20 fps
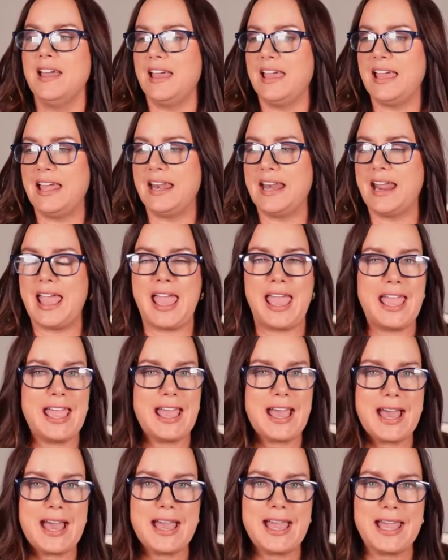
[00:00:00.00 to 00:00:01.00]
an
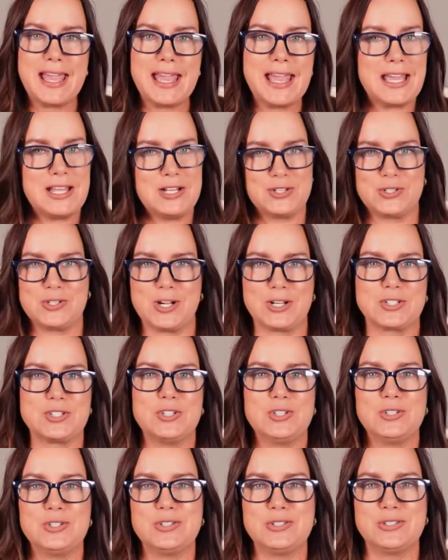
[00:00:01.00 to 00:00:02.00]
AI
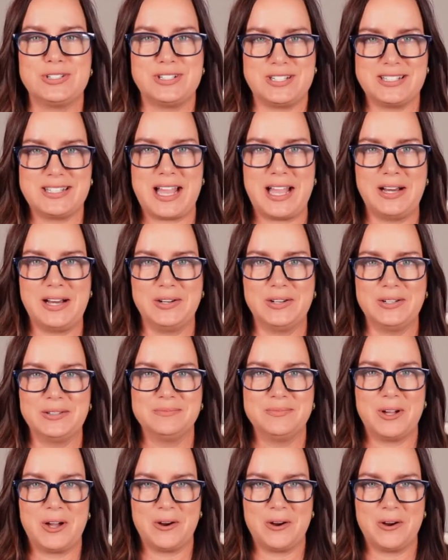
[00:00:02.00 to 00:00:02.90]
instructional designer.